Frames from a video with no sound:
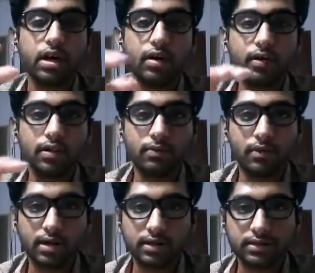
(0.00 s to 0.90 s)
all the
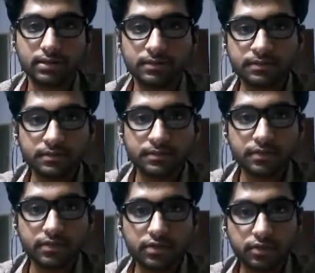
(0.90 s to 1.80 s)
products.
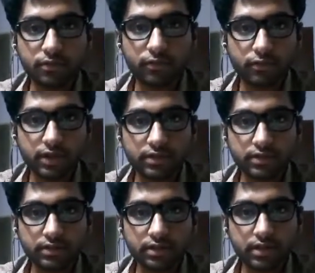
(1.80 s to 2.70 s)
So first,